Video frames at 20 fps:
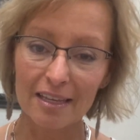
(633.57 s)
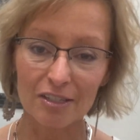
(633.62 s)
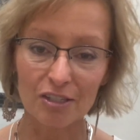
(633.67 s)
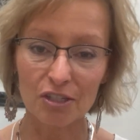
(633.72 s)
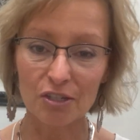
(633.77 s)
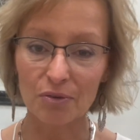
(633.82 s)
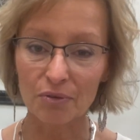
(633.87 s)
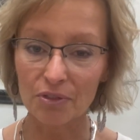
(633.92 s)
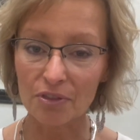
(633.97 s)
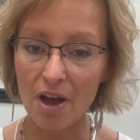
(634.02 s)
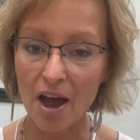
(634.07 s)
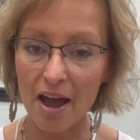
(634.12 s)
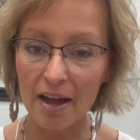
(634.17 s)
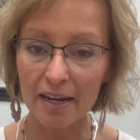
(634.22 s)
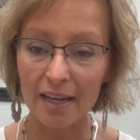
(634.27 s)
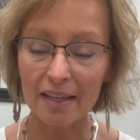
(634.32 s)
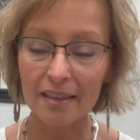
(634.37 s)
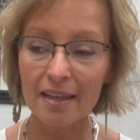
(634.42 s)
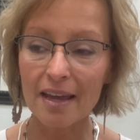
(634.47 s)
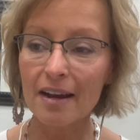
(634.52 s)
new thought
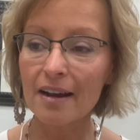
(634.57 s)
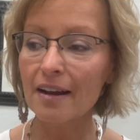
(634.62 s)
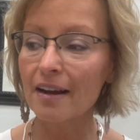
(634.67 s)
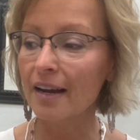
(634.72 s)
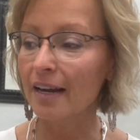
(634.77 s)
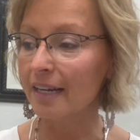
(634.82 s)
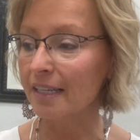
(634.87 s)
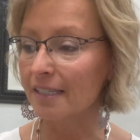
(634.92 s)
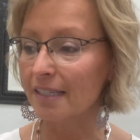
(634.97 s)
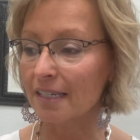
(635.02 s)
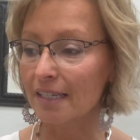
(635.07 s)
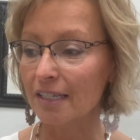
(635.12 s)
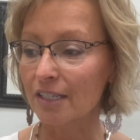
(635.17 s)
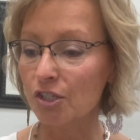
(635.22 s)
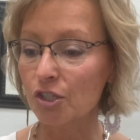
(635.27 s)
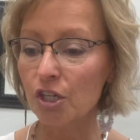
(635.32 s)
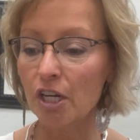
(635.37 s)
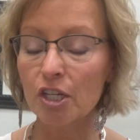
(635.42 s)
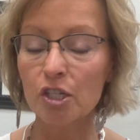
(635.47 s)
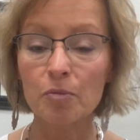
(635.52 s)
in there, and it's going to
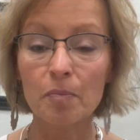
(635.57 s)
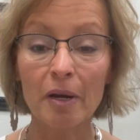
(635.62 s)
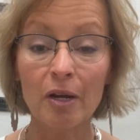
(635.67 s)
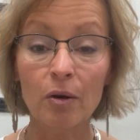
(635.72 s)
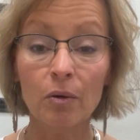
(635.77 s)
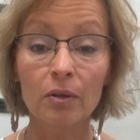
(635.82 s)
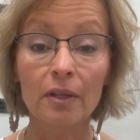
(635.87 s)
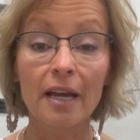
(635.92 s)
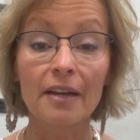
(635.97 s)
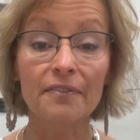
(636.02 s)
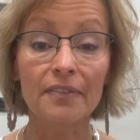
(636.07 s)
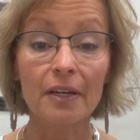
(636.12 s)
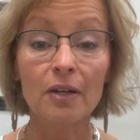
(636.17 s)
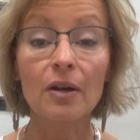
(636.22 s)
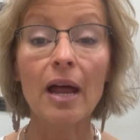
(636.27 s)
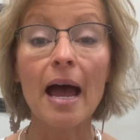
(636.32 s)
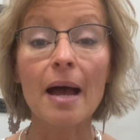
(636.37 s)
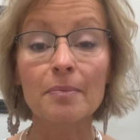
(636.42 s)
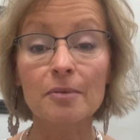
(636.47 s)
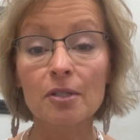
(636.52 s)
change my whole life. It
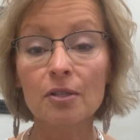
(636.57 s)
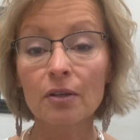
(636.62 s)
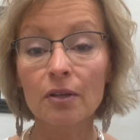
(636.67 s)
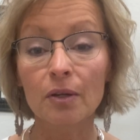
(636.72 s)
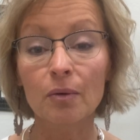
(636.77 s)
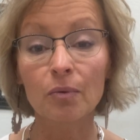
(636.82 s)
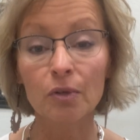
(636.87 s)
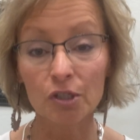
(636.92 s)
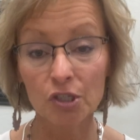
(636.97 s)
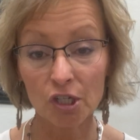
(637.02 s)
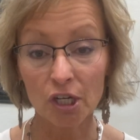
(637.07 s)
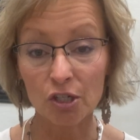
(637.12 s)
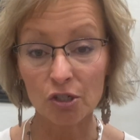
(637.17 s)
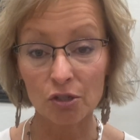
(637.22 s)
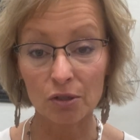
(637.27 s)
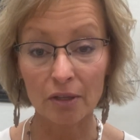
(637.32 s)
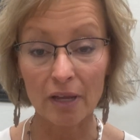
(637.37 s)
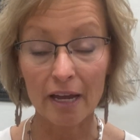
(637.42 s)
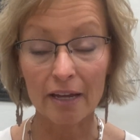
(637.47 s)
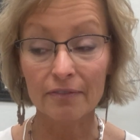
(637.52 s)
absolutely will change
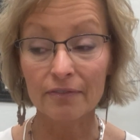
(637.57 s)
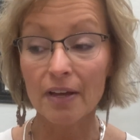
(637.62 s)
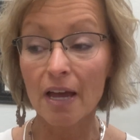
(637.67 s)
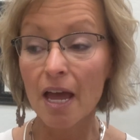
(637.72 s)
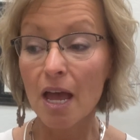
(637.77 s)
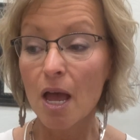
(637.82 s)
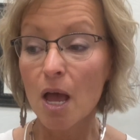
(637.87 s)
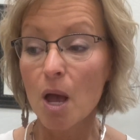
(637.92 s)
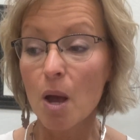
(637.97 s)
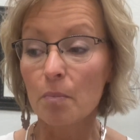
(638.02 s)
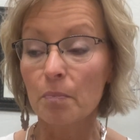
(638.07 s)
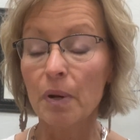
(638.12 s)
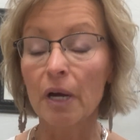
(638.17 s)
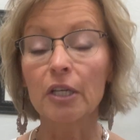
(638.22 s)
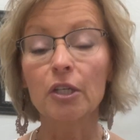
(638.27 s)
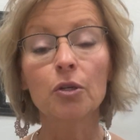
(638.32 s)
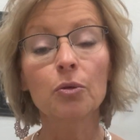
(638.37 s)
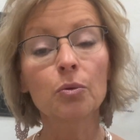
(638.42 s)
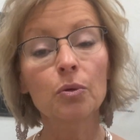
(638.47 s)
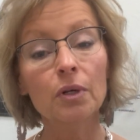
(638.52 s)
your life.
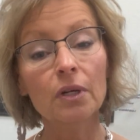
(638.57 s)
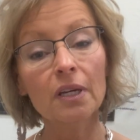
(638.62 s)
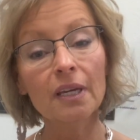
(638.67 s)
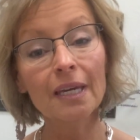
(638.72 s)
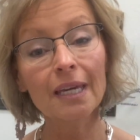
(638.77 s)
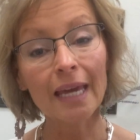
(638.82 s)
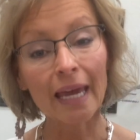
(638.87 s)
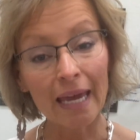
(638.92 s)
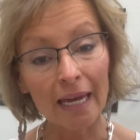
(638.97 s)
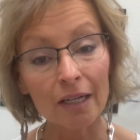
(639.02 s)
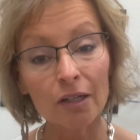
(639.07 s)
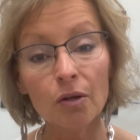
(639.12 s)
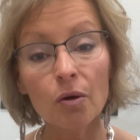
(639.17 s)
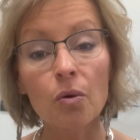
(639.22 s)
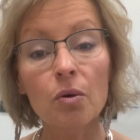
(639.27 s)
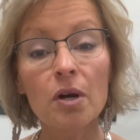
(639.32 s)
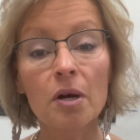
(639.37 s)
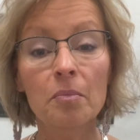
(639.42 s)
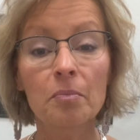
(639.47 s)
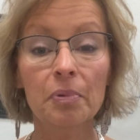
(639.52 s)
But you can't go
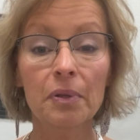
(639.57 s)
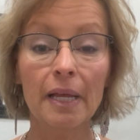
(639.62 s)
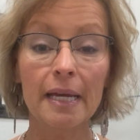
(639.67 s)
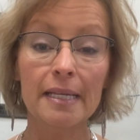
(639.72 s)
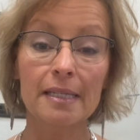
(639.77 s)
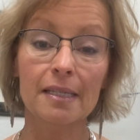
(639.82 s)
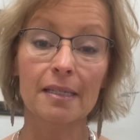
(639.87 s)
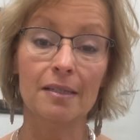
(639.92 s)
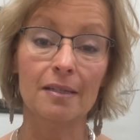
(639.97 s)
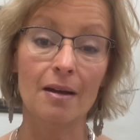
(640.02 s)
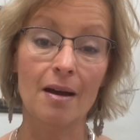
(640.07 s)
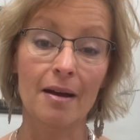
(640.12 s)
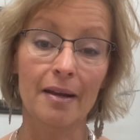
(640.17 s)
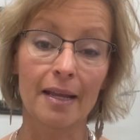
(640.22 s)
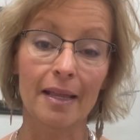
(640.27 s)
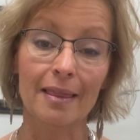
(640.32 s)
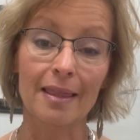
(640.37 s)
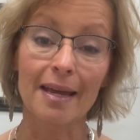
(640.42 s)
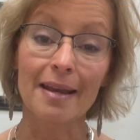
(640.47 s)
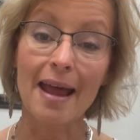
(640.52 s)
complacent on
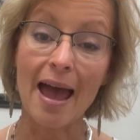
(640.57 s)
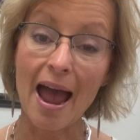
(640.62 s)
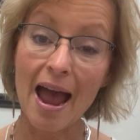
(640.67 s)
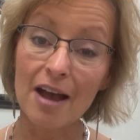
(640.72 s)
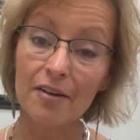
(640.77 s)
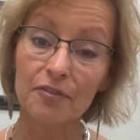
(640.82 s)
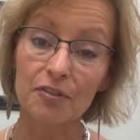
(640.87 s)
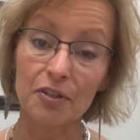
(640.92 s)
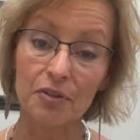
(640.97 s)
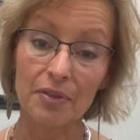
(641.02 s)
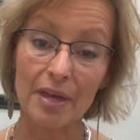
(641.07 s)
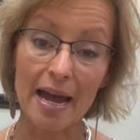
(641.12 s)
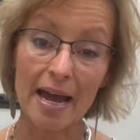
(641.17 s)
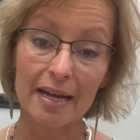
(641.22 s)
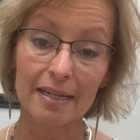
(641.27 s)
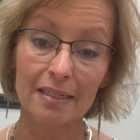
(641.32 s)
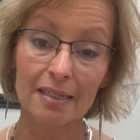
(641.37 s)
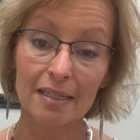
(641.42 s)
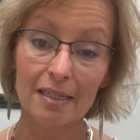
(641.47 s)
it then after that.